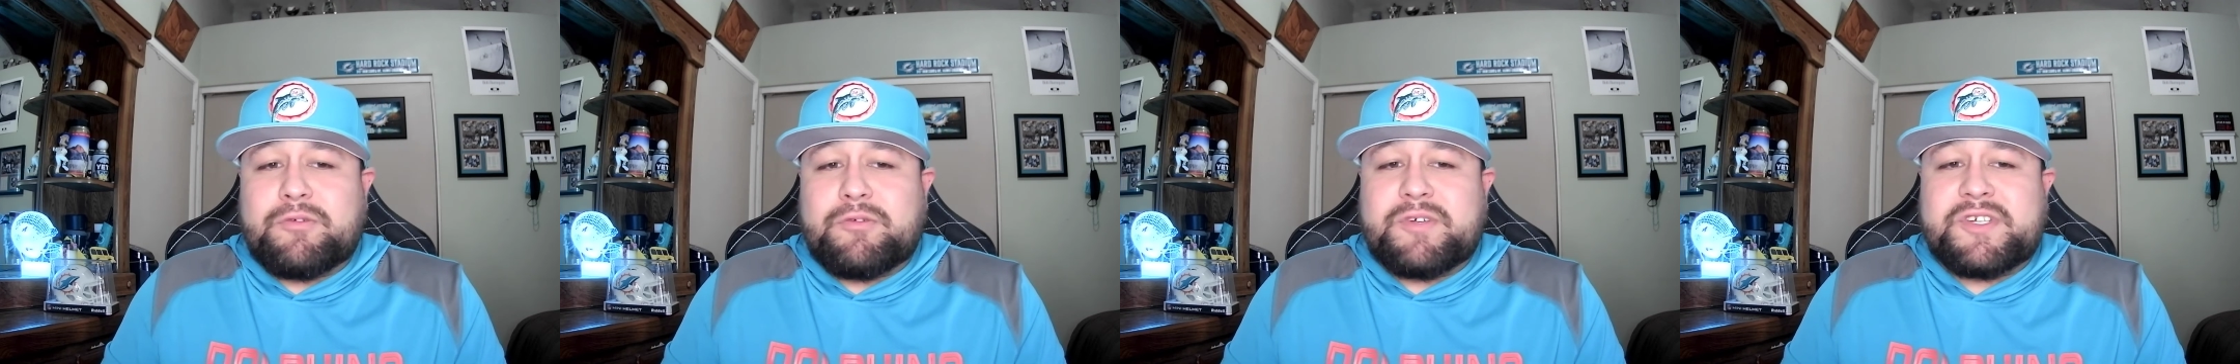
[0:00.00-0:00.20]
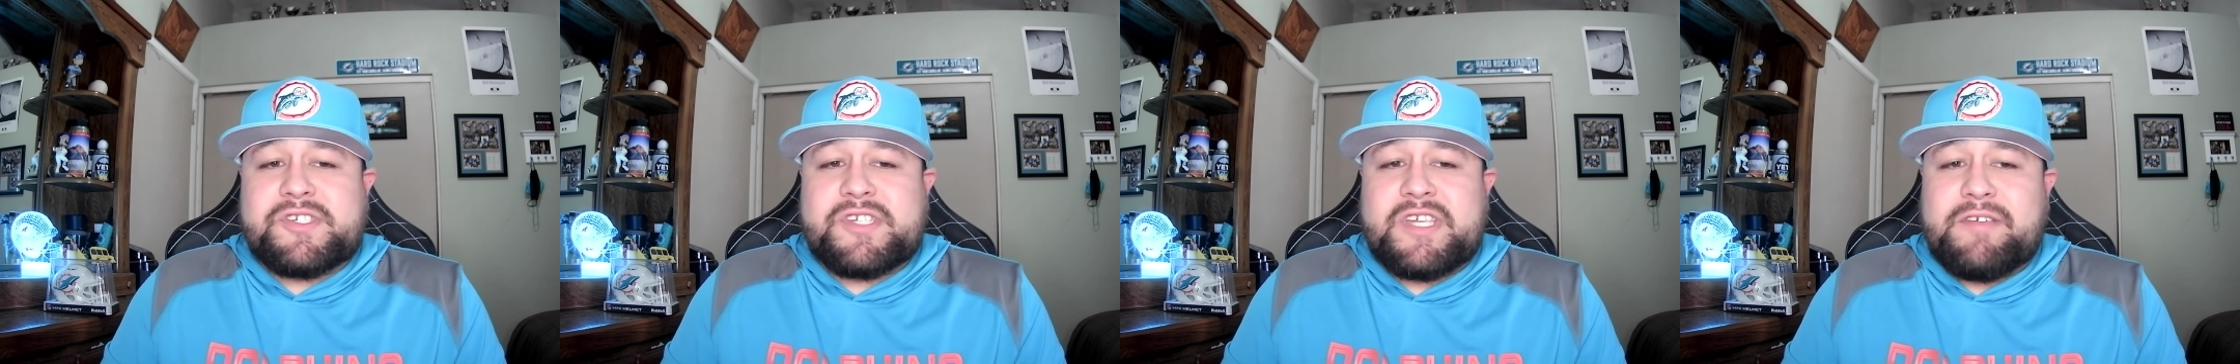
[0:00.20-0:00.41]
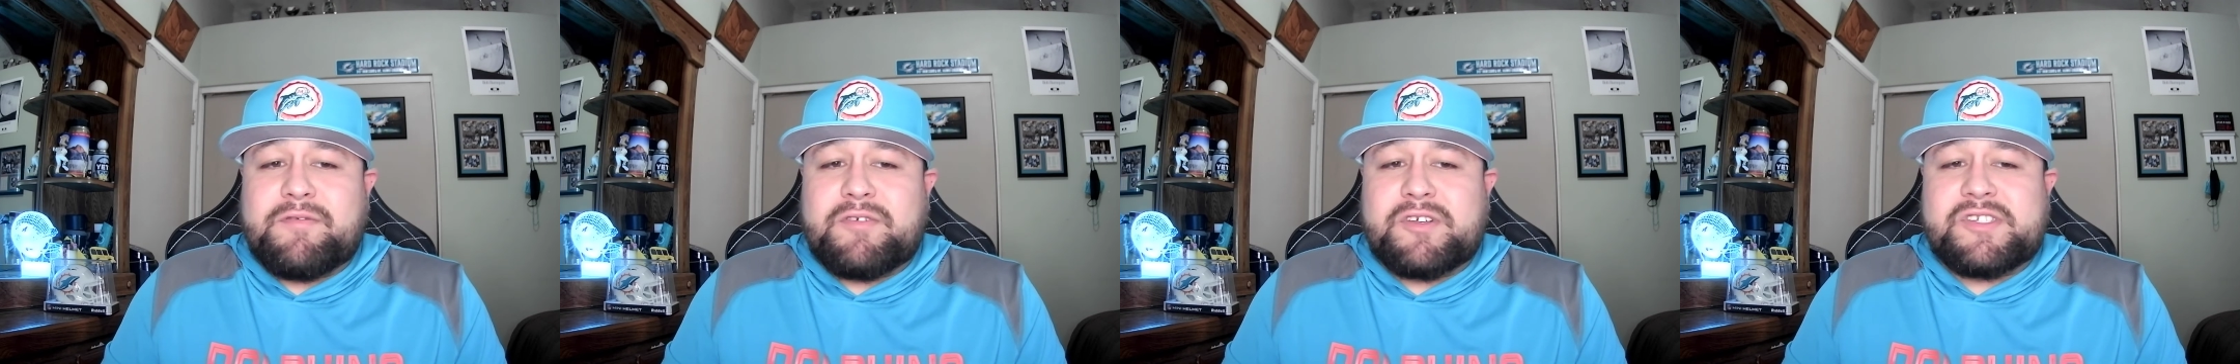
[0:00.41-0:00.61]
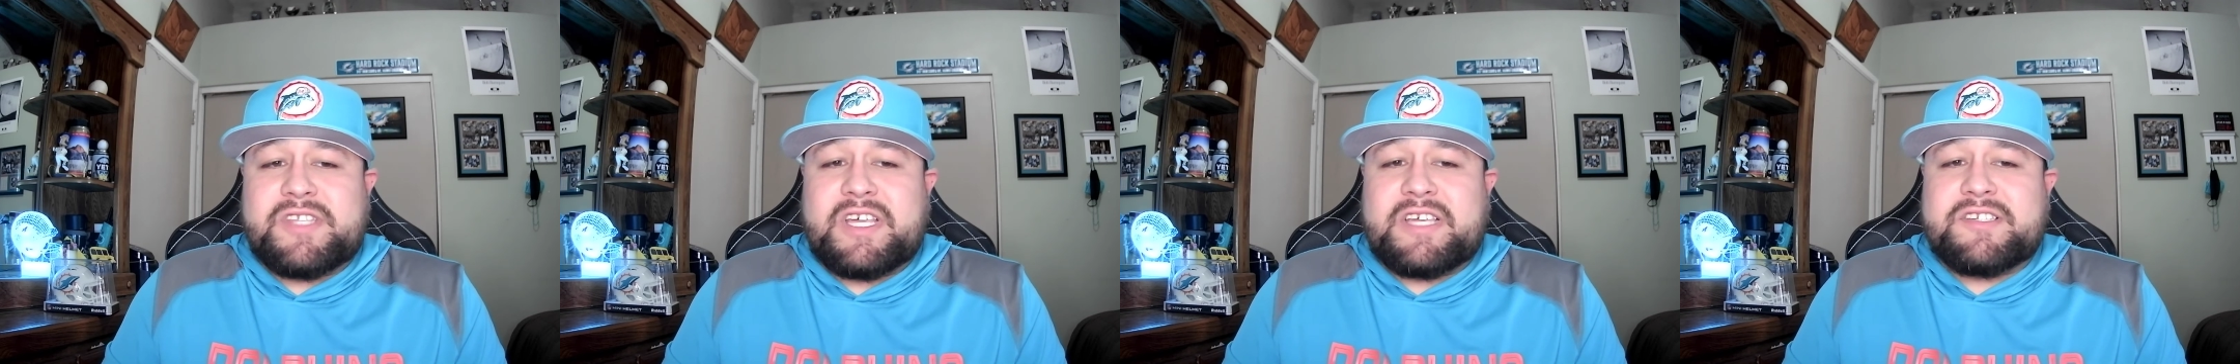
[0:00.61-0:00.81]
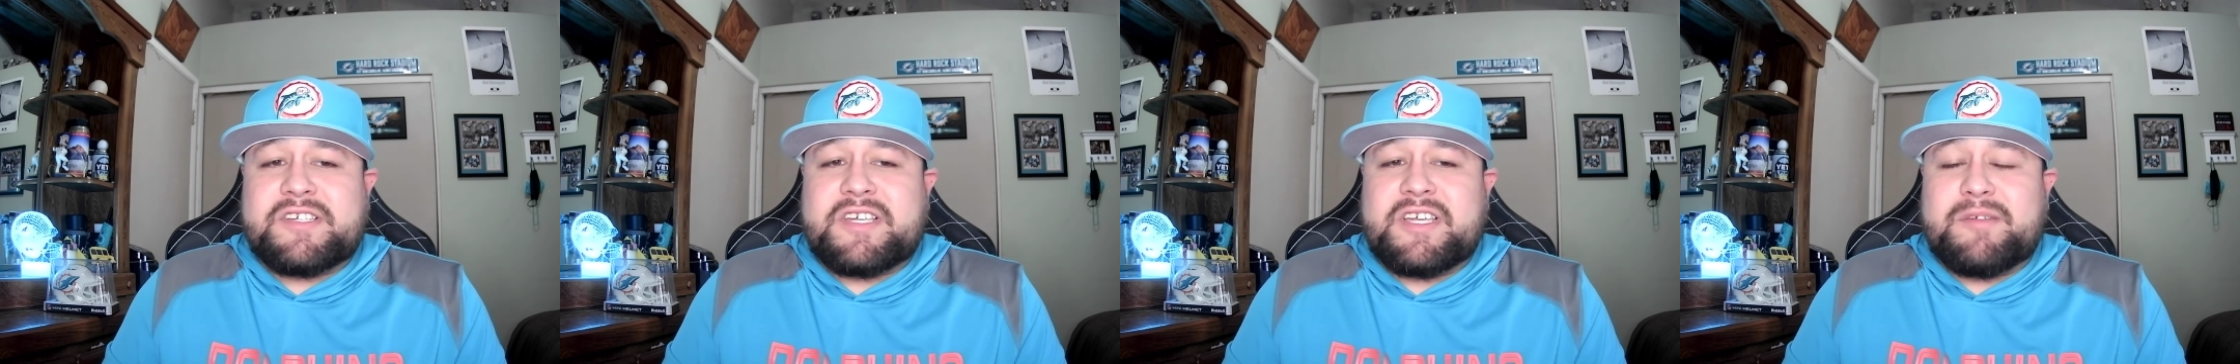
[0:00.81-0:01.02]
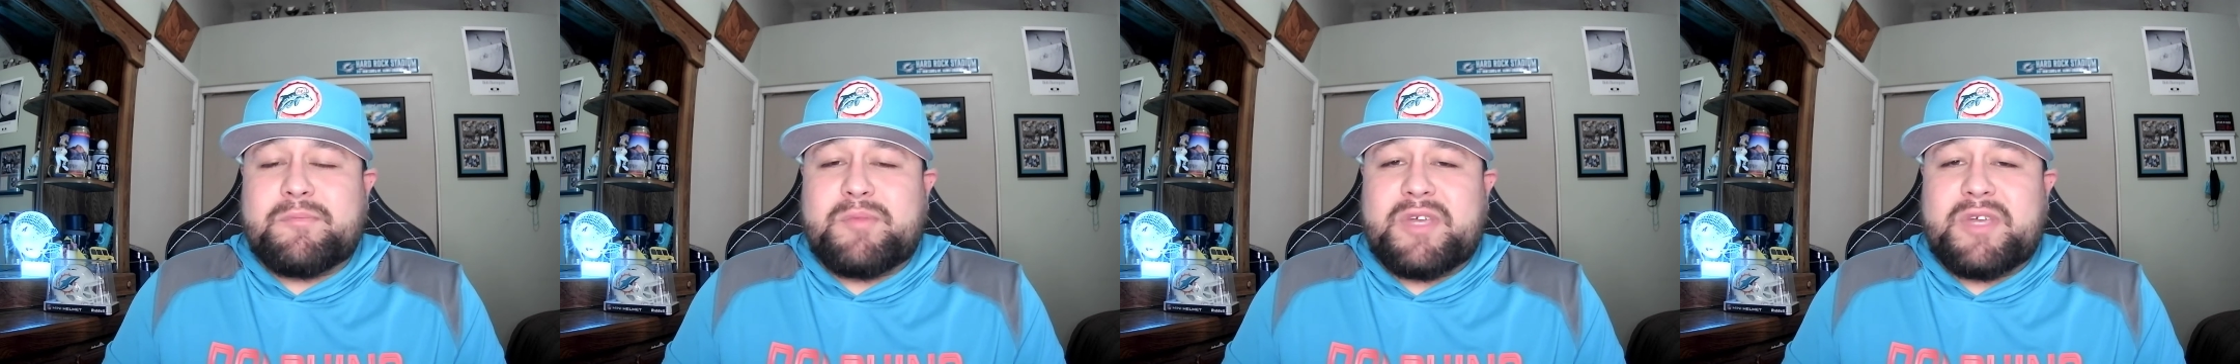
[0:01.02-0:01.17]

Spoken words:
receivers. That's going to be a